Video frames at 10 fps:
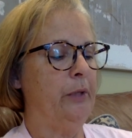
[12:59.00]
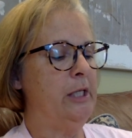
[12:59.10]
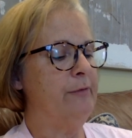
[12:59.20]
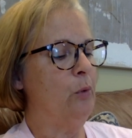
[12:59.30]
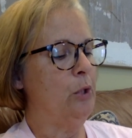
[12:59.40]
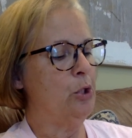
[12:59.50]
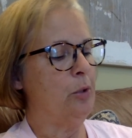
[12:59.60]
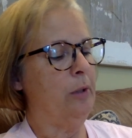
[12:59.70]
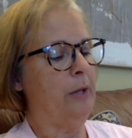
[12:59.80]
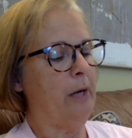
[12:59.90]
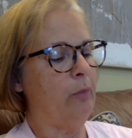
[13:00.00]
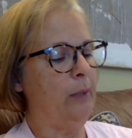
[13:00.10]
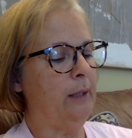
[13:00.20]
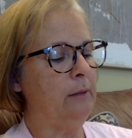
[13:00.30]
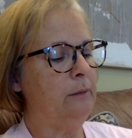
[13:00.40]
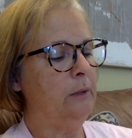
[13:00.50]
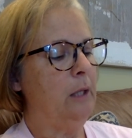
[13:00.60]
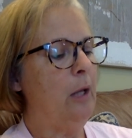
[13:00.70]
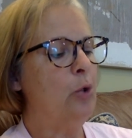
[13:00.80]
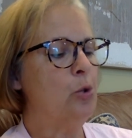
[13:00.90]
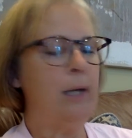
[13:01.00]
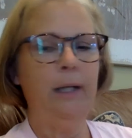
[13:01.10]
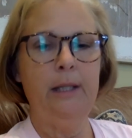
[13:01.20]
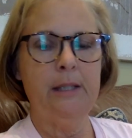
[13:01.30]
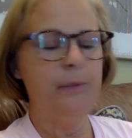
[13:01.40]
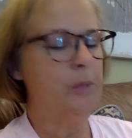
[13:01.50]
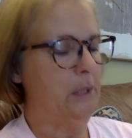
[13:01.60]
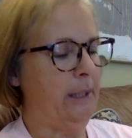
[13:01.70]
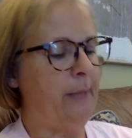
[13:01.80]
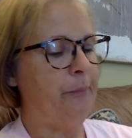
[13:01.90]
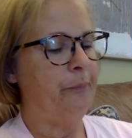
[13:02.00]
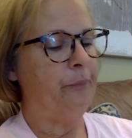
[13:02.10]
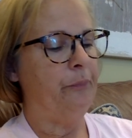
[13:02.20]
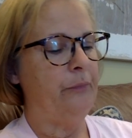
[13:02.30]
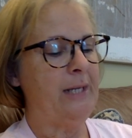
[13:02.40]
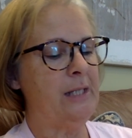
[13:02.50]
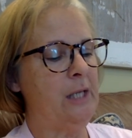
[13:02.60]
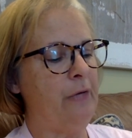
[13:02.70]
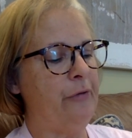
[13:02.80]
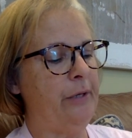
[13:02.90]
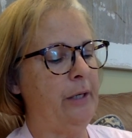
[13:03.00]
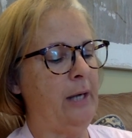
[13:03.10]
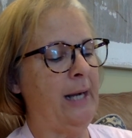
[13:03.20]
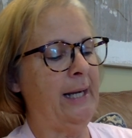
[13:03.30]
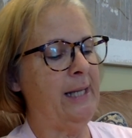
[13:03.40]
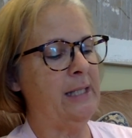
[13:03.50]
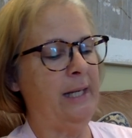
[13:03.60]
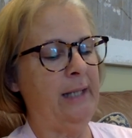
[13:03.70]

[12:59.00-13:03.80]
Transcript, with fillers: His voice trailed off. Well, try to get some sleep. That sofa there, I guess it